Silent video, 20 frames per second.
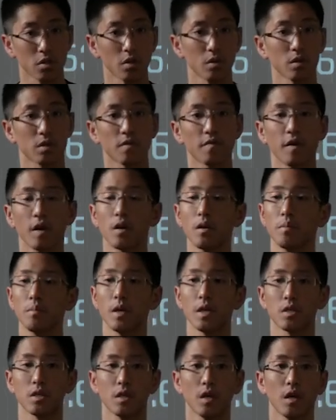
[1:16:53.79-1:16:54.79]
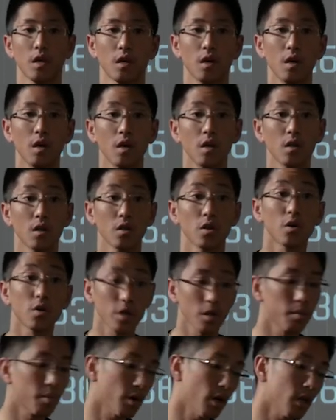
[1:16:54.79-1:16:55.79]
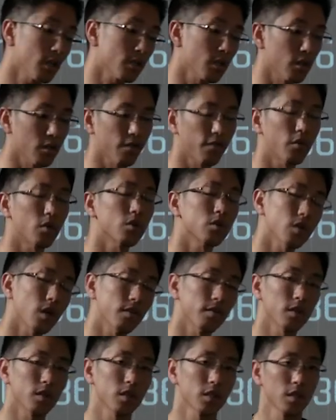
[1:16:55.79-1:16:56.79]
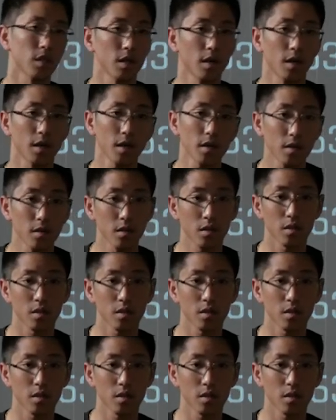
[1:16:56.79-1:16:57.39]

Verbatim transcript: So it's very much a learning process for driverless AI,